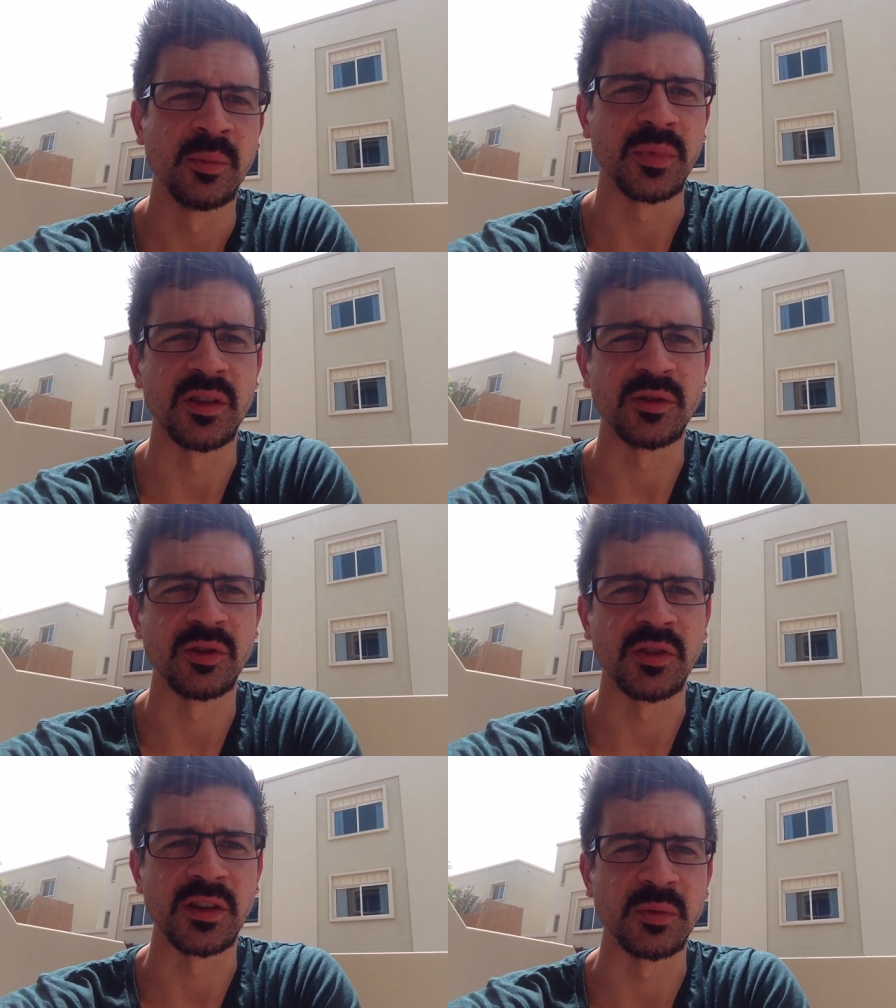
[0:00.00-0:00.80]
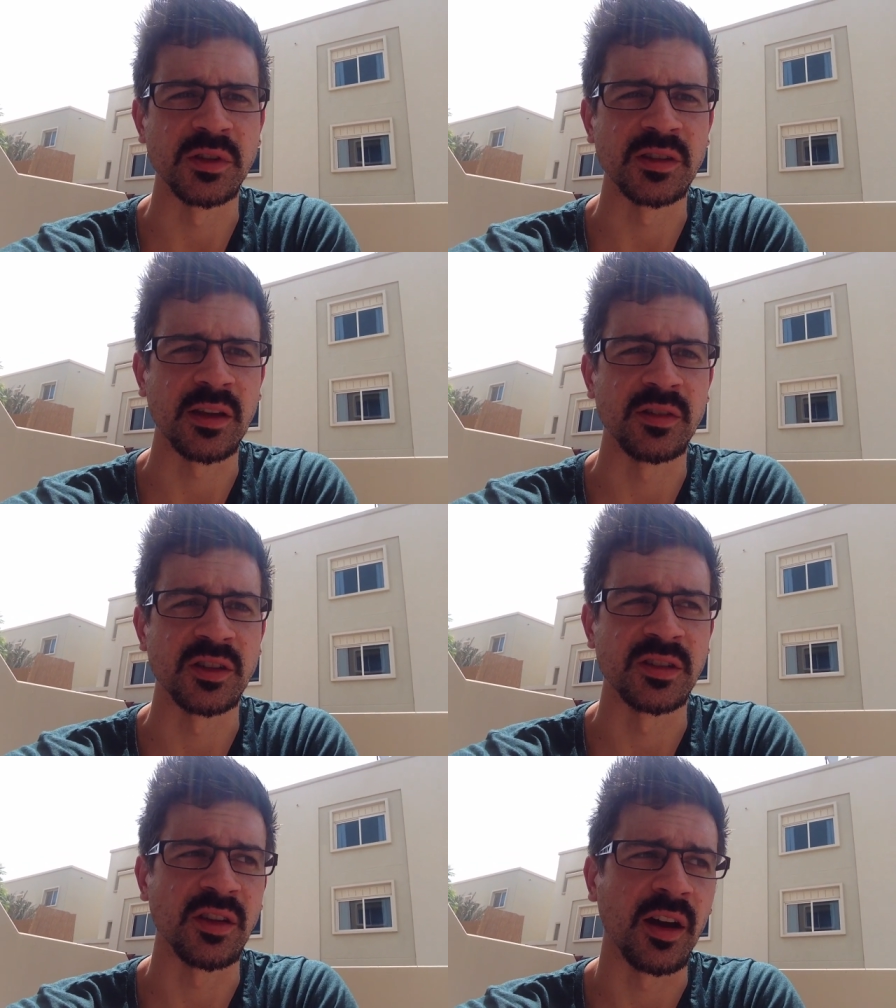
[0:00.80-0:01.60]
But the truth is, we just haven't
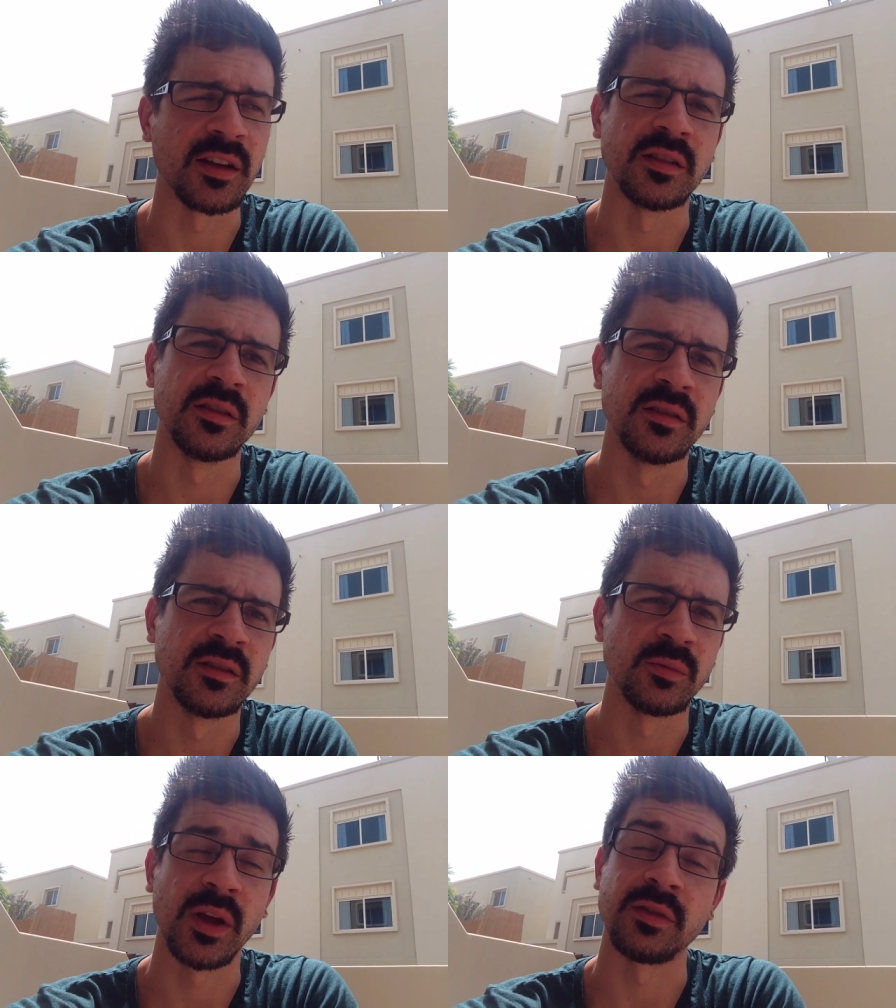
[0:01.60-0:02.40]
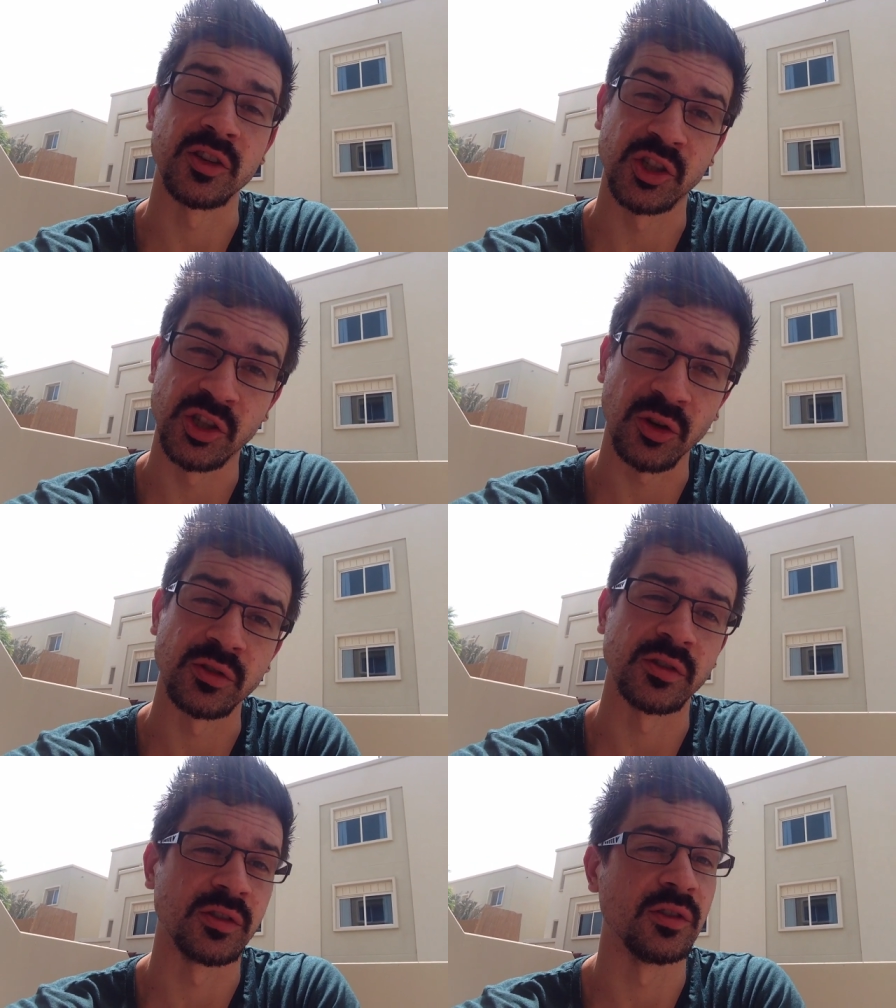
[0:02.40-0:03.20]
decided, we haven't
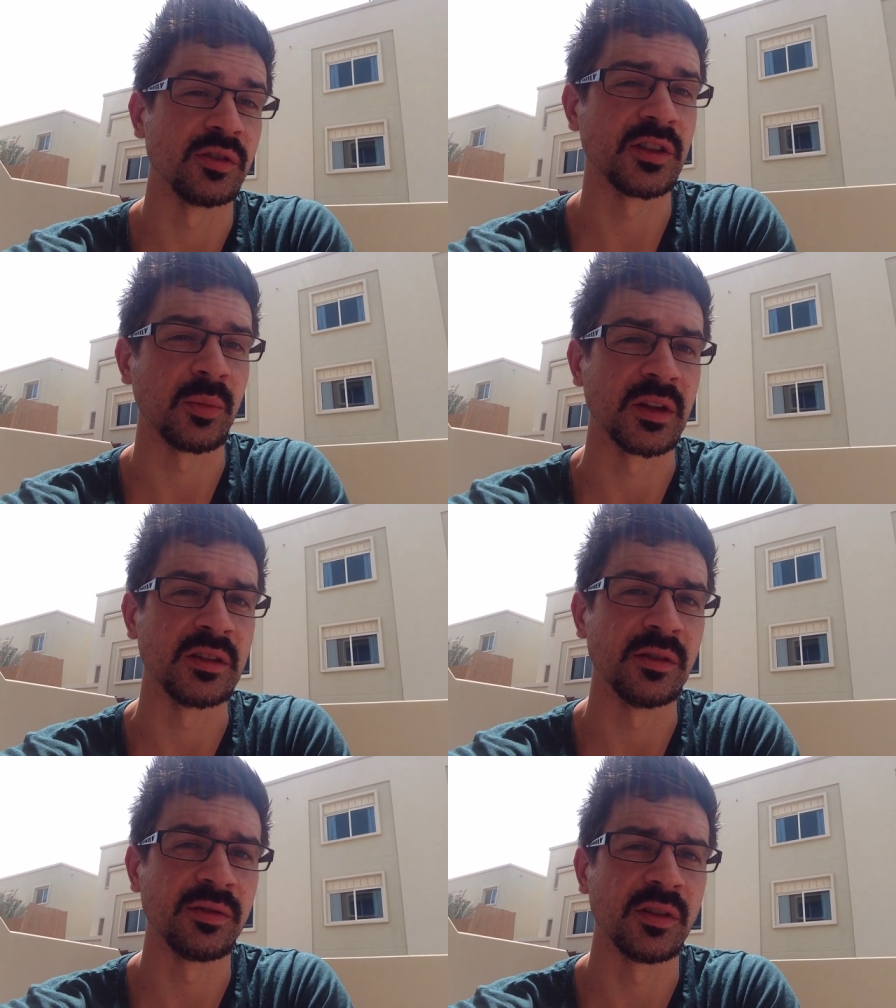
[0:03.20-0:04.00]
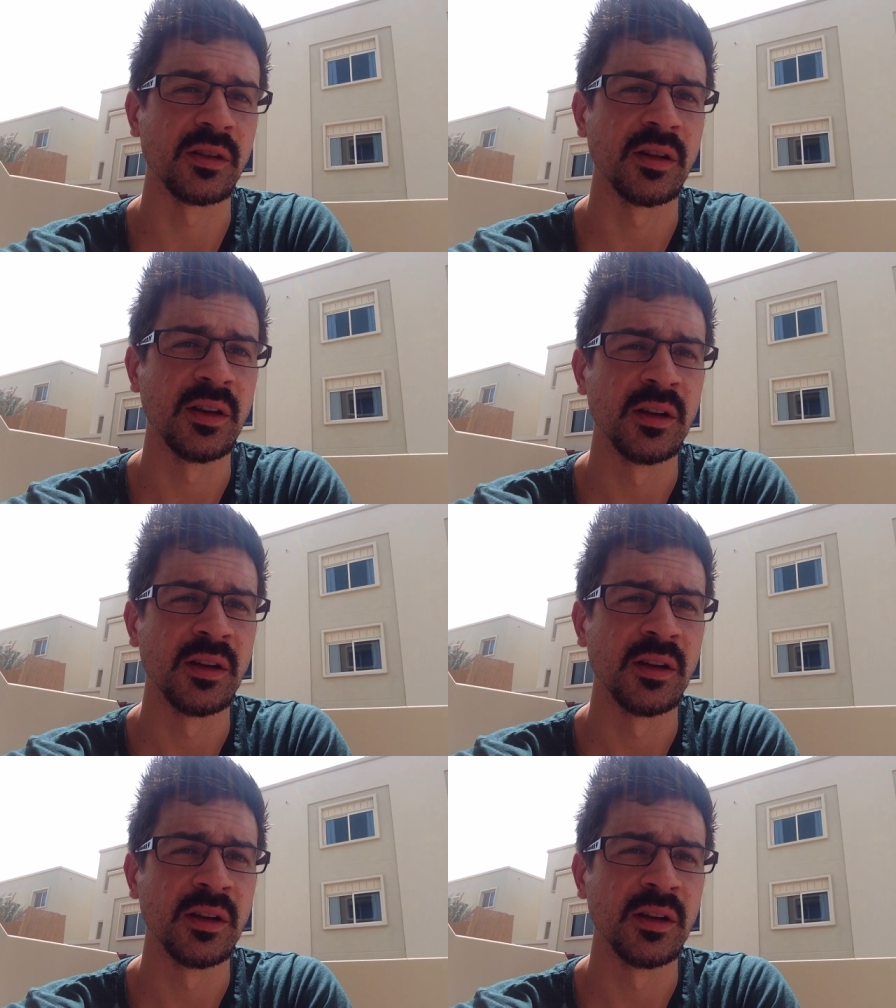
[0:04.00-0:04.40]
chosen to do something different.